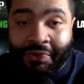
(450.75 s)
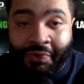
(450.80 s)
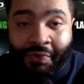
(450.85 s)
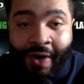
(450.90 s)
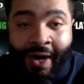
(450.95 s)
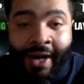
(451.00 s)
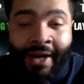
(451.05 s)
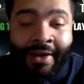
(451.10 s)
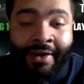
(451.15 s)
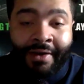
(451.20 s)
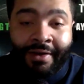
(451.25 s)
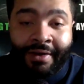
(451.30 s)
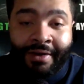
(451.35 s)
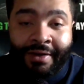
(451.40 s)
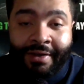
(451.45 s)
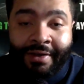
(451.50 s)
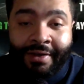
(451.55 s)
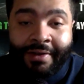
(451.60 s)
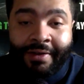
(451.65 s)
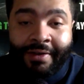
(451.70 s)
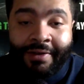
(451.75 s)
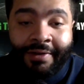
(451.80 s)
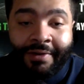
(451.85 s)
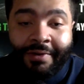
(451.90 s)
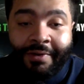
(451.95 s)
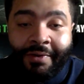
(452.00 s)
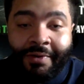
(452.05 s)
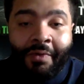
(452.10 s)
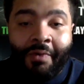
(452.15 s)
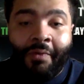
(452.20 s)
right?
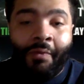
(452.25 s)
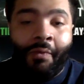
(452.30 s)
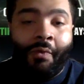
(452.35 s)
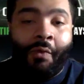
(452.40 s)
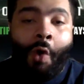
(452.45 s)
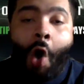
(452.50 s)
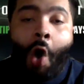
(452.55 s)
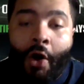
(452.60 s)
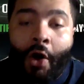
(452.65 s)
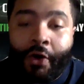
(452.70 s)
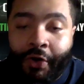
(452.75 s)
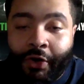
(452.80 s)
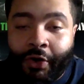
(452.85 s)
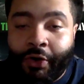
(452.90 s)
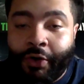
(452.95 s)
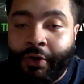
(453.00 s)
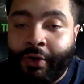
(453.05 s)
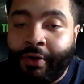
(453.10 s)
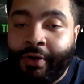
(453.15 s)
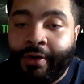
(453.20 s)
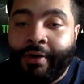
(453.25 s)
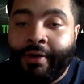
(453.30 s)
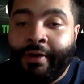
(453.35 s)
Walker,